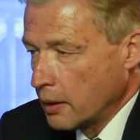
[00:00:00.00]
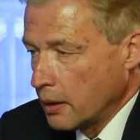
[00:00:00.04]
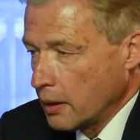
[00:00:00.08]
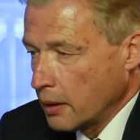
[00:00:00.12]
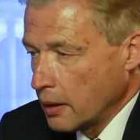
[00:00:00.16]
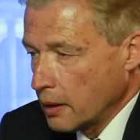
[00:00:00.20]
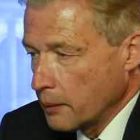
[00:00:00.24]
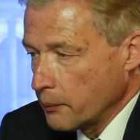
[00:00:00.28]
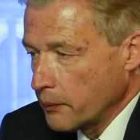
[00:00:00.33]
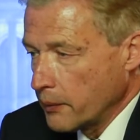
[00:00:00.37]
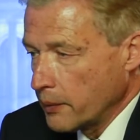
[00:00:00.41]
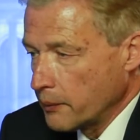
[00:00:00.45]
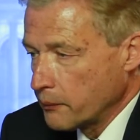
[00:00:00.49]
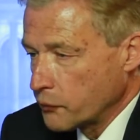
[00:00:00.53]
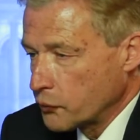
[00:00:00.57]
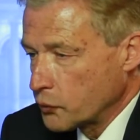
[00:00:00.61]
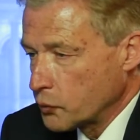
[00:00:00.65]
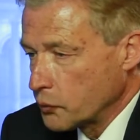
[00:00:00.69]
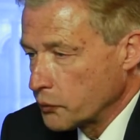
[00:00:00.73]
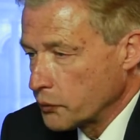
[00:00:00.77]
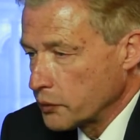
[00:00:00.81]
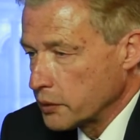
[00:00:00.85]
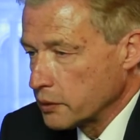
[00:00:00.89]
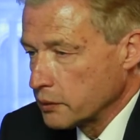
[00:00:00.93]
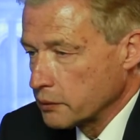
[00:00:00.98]
help them
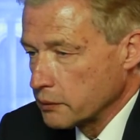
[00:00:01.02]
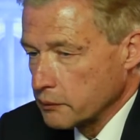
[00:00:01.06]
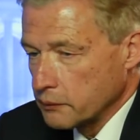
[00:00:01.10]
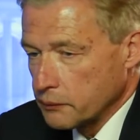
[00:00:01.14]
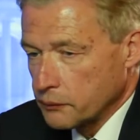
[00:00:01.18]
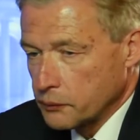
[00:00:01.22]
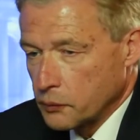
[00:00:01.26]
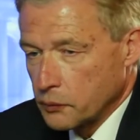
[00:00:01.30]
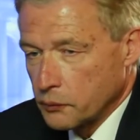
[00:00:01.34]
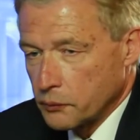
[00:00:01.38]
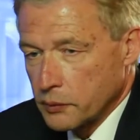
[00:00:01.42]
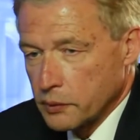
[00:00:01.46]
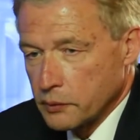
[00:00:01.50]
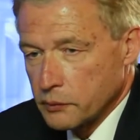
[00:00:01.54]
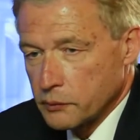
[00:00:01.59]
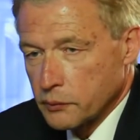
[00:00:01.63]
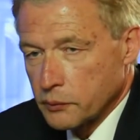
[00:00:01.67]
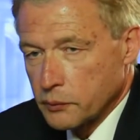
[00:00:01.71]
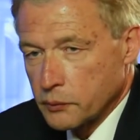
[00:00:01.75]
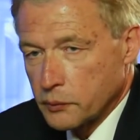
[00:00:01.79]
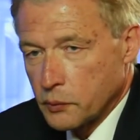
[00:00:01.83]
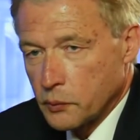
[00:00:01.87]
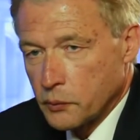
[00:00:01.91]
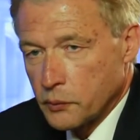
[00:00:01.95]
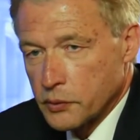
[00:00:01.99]
through the, through the,
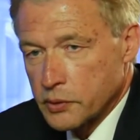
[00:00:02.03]
through